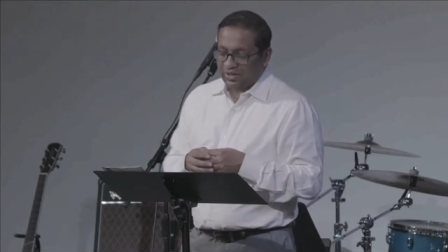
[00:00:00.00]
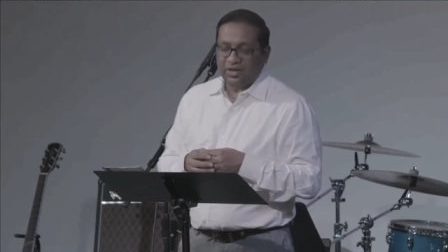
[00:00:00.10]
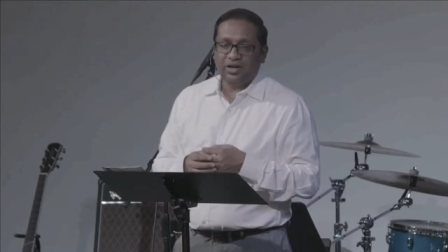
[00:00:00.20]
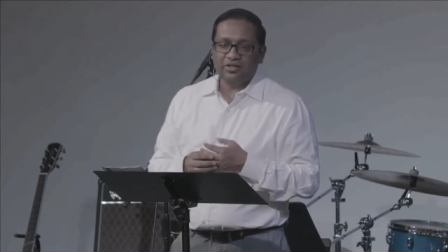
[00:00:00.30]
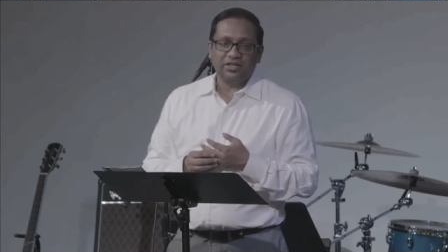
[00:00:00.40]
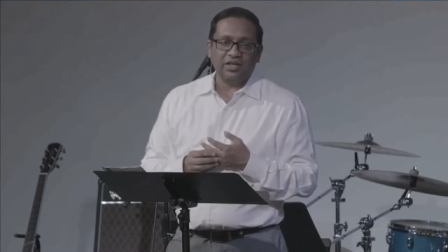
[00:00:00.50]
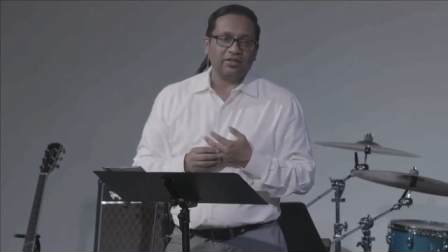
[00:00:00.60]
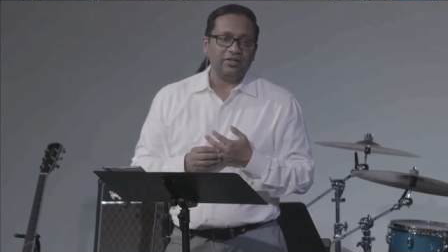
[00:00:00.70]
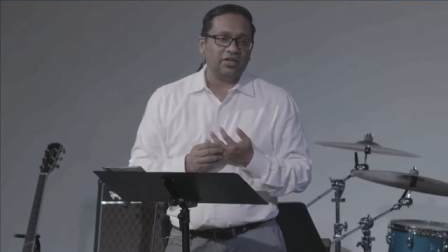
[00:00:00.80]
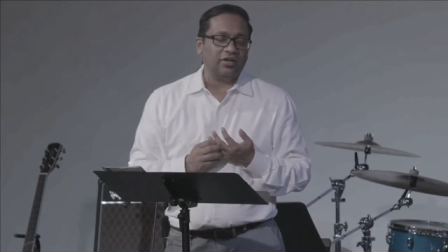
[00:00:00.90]

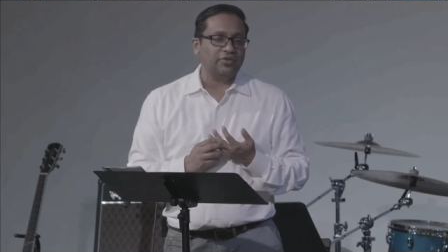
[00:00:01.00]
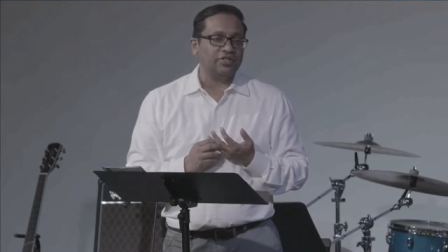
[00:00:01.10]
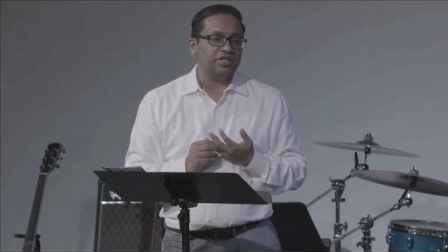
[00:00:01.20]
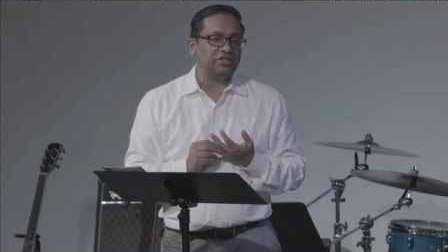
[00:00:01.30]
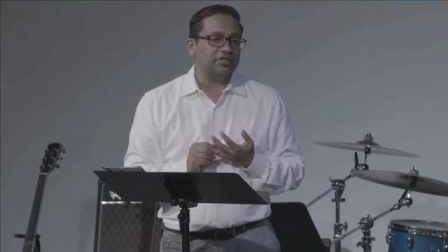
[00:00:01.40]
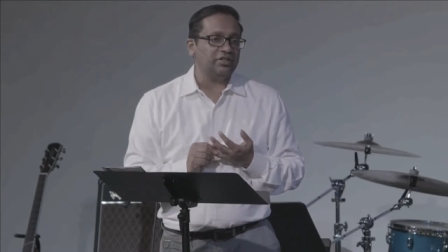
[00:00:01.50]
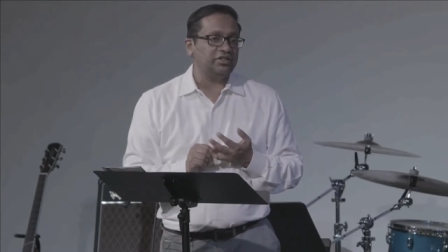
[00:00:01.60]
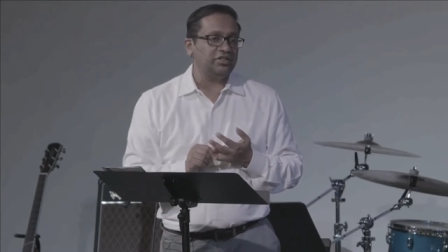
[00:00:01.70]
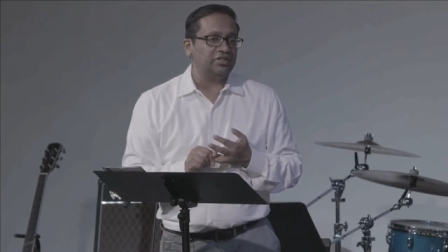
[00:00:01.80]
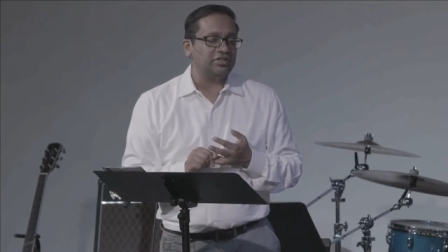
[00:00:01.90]
contact and conversation that
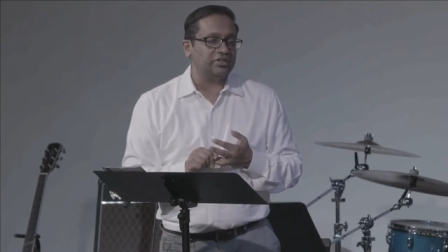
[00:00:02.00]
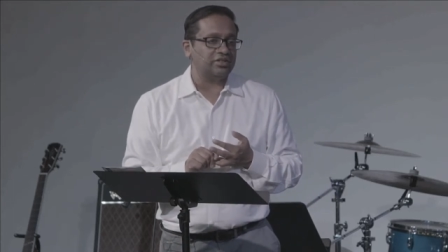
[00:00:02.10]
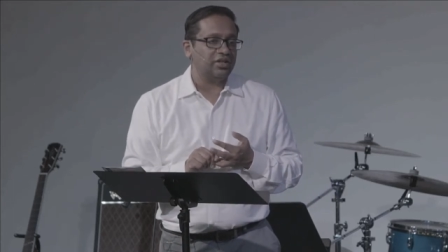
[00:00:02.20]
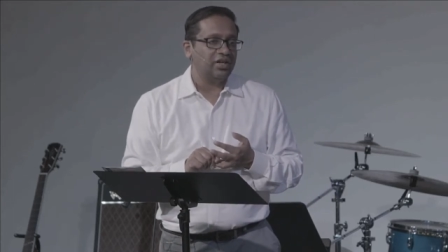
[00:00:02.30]
Jesus